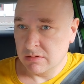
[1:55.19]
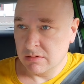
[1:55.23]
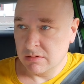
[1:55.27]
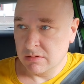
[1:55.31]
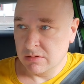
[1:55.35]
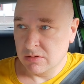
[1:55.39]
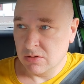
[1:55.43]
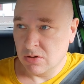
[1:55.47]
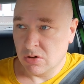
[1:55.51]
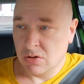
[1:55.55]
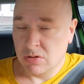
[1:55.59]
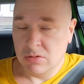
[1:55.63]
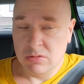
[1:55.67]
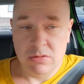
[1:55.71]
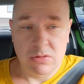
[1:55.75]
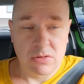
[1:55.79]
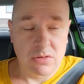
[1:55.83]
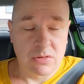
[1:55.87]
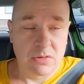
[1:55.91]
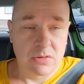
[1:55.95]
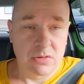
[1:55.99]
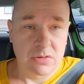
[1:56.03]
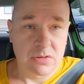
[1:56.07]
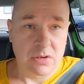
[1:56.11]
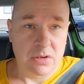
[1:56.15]
known
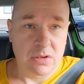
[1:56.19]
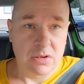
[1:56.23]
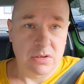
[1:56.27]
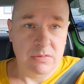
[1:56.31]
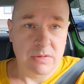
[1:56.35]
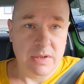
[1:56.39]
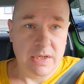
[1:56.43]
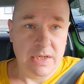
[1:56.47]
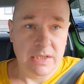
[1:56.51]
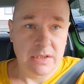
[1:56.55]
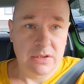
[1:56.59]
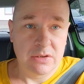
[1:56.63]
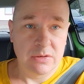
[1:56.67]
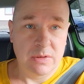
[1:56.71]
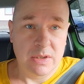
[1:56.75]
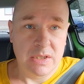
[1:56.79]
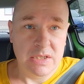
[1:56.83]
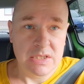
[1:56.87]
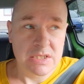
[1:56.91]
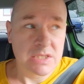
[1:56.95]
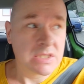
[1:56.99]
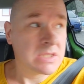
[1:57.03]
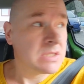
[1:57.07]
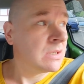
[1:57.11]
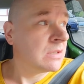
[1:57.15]
route already to
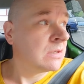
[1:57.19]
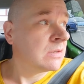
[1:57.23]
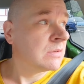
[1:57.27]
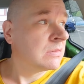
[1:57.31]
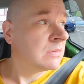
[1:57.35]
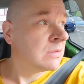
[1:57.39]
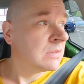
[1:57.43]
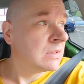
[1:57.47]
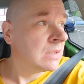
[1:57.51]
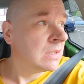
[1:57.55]
us, so